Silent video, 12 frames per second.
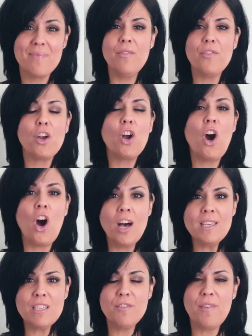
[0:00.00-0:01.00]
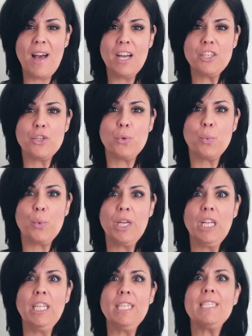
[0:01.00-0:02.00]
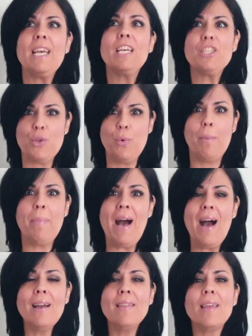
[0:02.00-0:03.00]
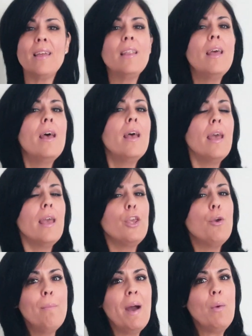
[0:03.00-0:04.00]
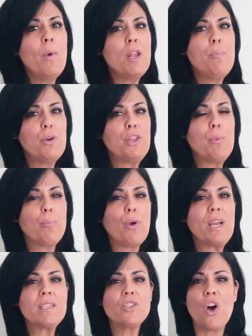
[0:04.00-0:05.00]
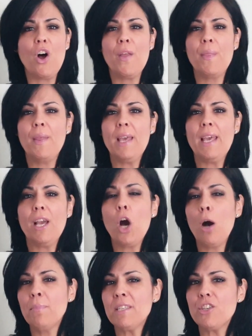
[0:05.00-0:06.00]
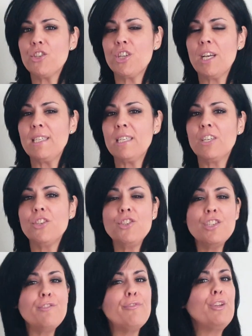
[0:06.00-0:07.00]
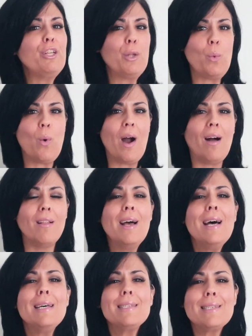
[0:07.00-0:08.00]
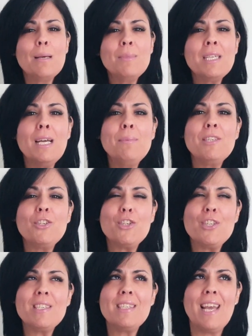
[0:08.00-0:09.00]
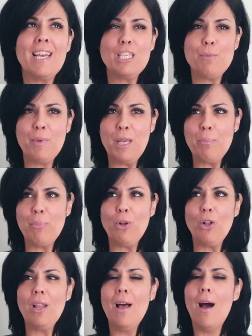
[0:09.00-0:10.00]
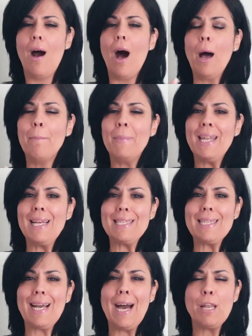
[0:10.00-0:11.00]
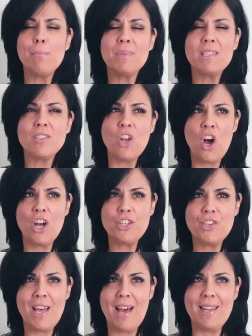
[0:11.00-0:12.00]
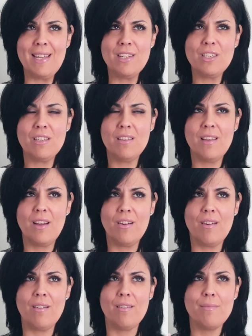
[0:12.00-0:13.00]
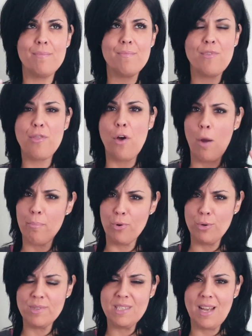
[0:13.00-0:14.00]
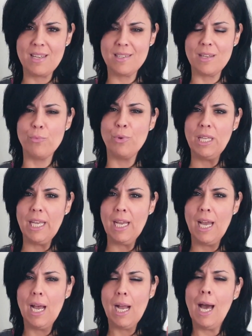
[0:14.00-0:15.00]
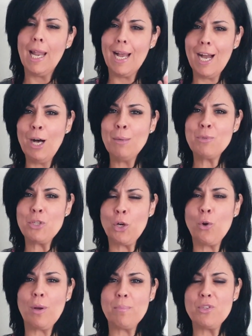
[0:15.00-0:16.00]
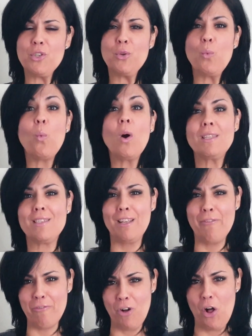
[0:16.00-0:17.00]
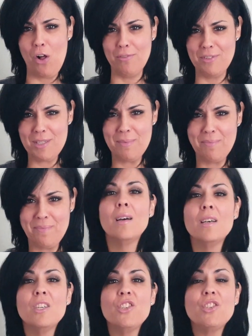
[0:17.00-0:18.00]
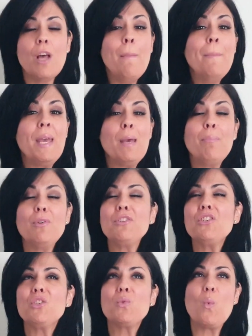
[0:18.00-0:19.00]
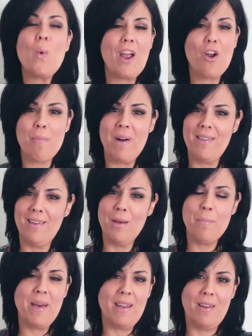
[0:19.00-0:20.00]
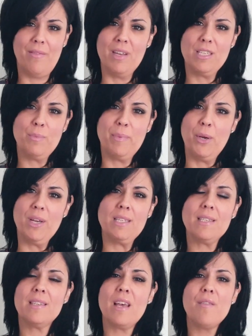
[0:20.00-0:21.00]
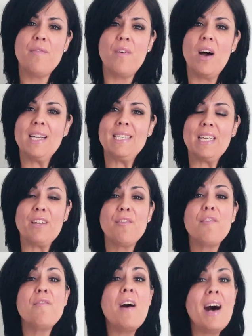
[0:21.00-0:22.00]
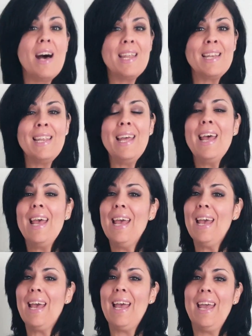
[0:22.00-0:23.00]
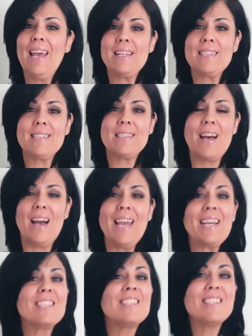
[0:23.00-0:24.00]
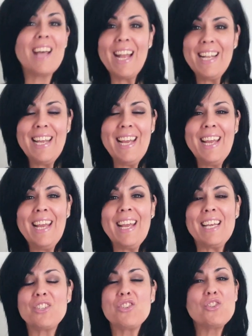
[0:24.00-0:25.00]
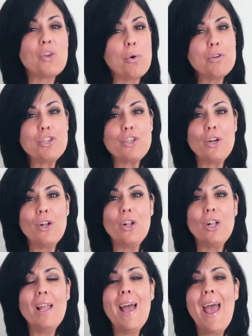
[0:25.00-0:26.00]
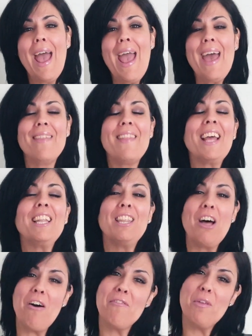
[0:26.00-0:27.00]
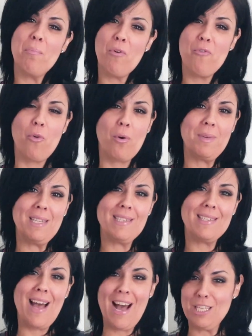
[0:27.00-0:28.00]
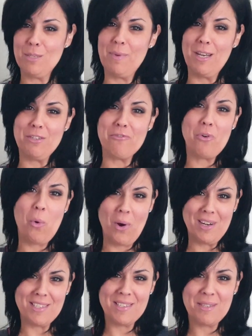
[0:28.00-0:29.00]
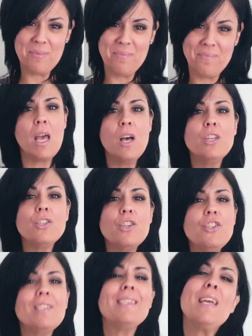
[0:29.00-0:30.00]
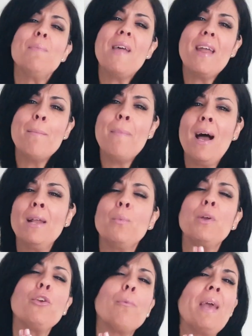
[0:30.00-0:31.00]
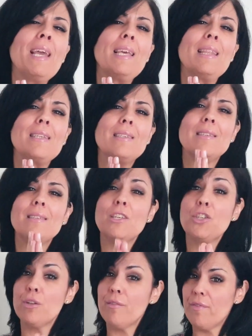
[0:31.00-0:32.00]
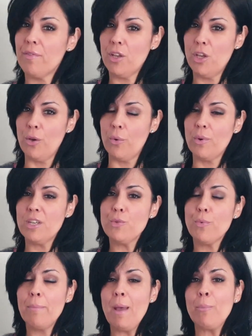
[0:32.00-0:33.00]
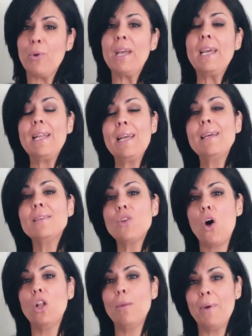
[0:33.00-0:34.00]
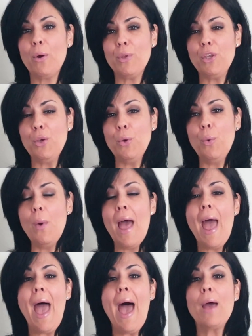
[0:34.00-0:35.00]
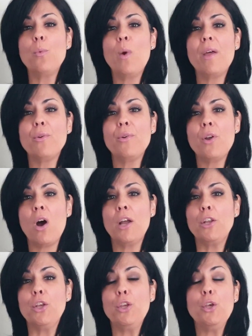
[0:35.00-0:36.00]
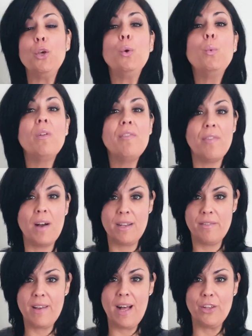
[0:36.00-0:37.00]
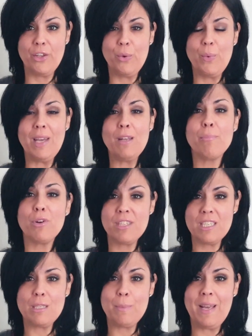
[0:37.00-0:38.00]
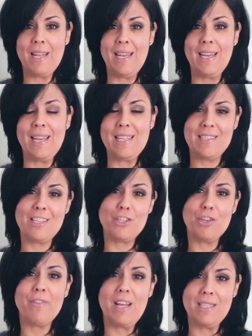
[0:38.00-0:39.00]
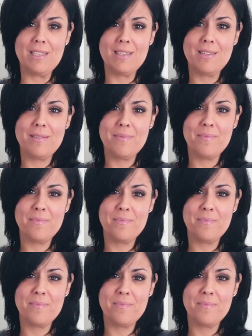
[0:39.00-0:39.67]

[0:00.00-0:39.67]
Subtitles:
If the cost factor really takes you aback, then you might want to put the brakes on the competition idea just for a little while. Sometimes it just takes people a minute to kind of massage that into their thought process and really kind of come to grips to what's involved. Some people swear by the competitive experience. They find it fun, it's exciting, it's social, and they love the performance aspect, of course. So just keep that in mind when you're making the decision for you, because remember, it is all about you and whether or not you will find value in participating in such events.